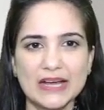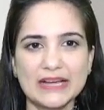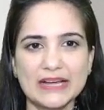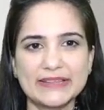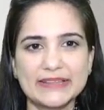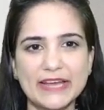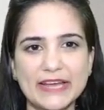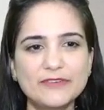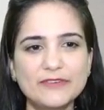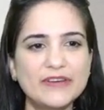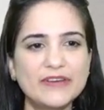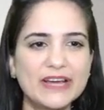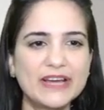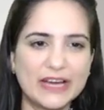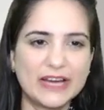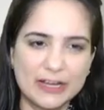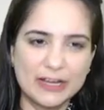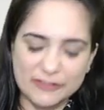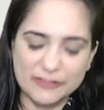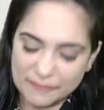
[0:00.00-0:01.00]
Then we
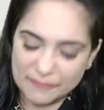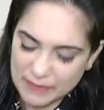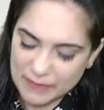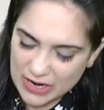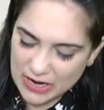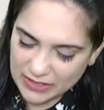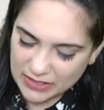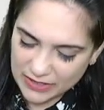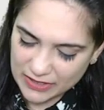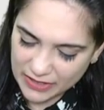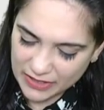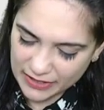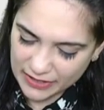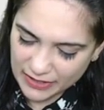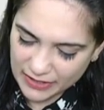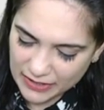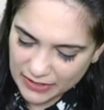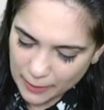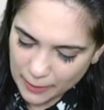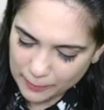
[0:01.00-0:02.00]
have partner
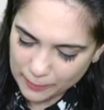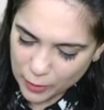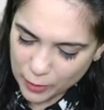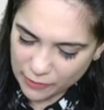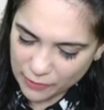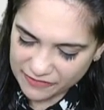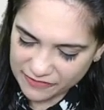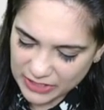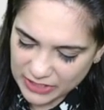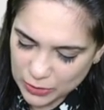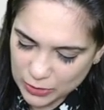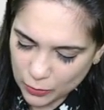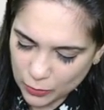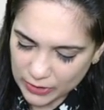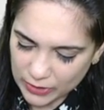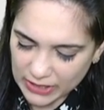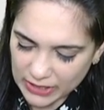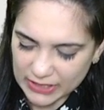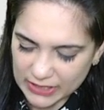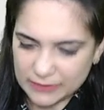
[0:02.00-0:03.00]
in profit
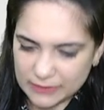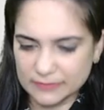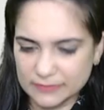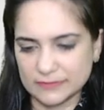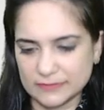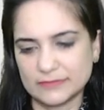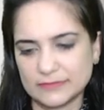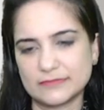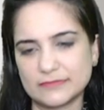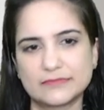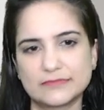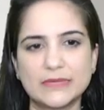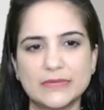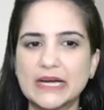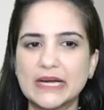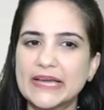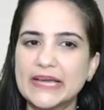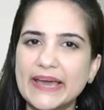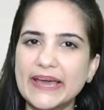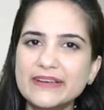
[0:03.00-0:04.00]
only
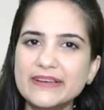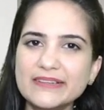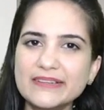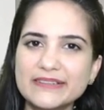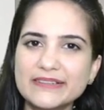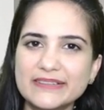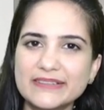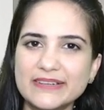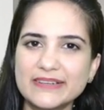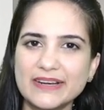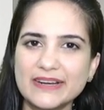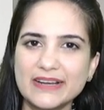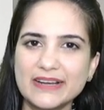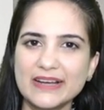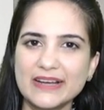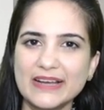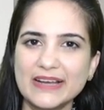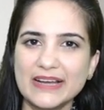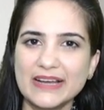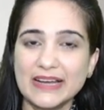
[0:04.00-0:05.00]
again
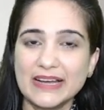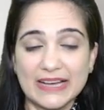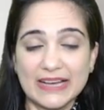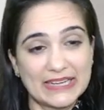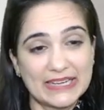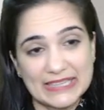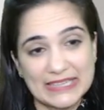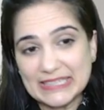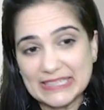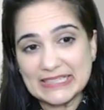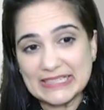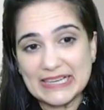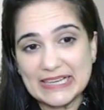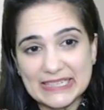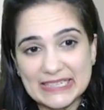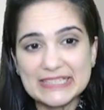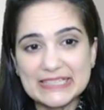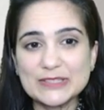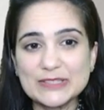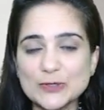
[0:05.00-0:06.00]
it, it
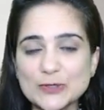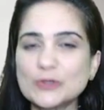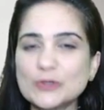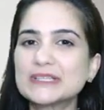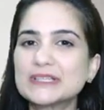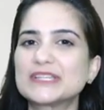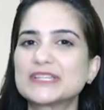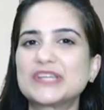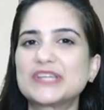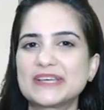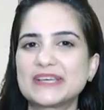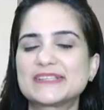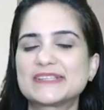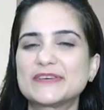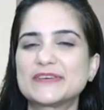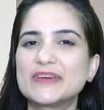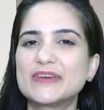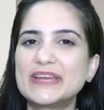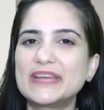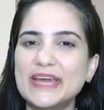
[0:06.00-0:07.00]
is so suggestive
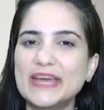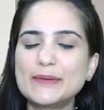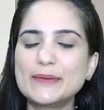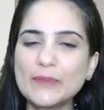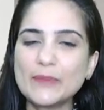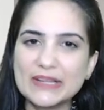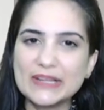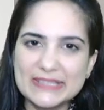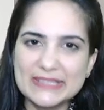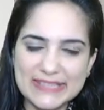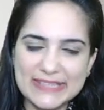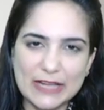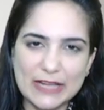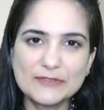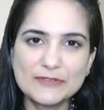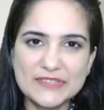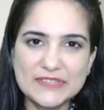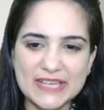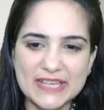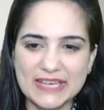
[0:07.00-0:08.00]
the name itself
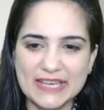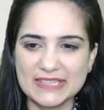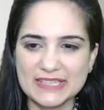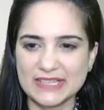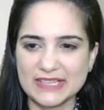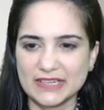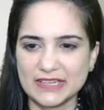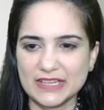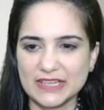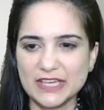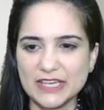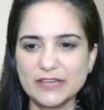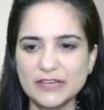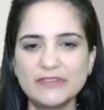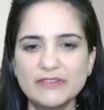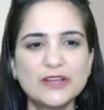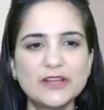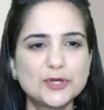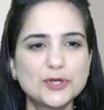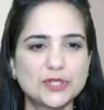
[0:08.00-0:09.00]
says that he
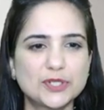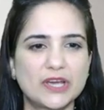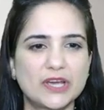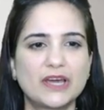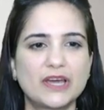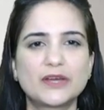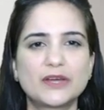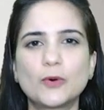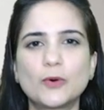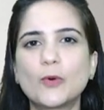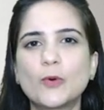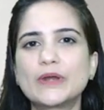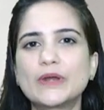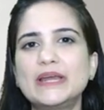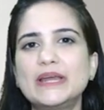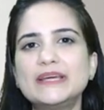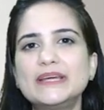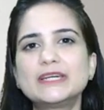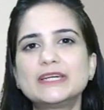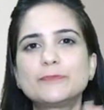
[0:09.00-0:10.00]
will share
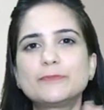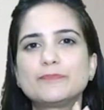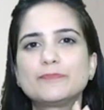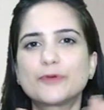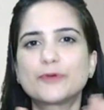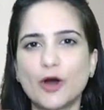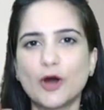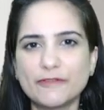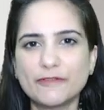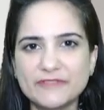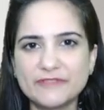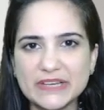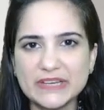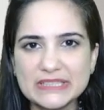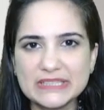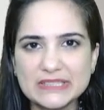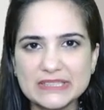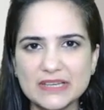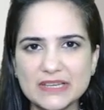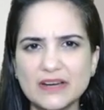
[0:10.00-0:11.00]
only the
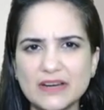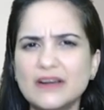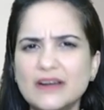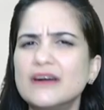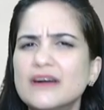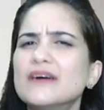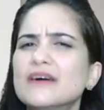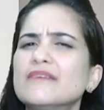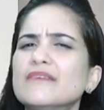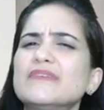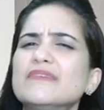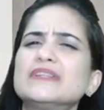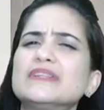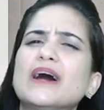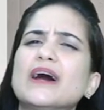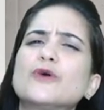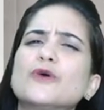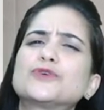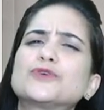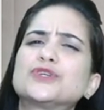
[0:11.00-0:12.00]
profits
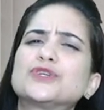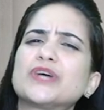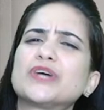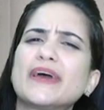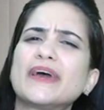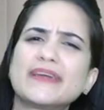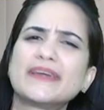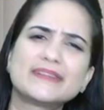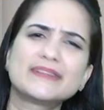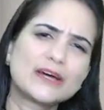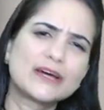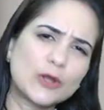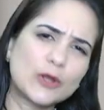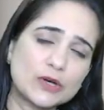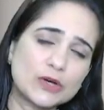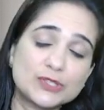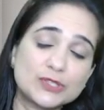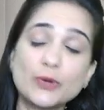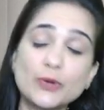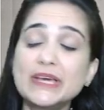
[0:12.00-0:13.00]
without sharing the
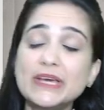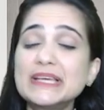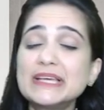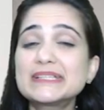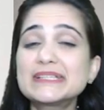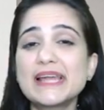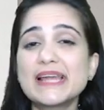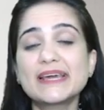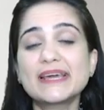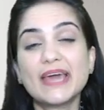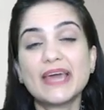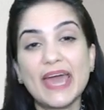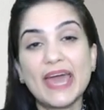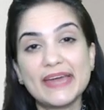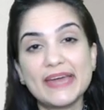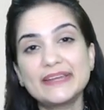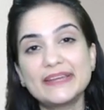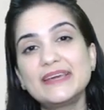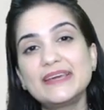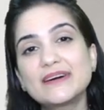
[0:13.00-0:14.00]
loss so he's like
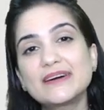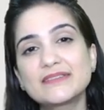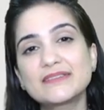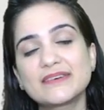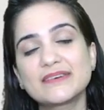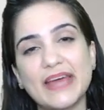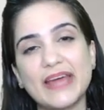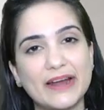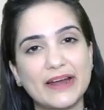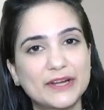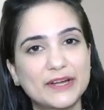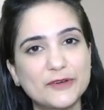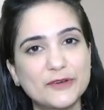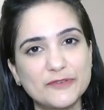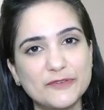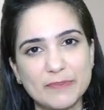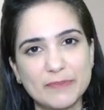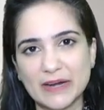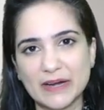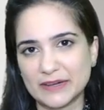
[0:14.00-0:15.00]
any other
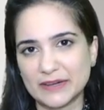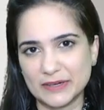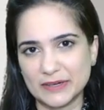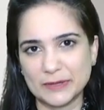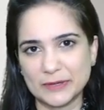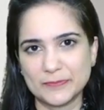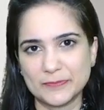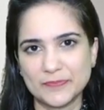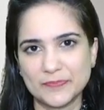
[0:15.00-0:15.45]
active partner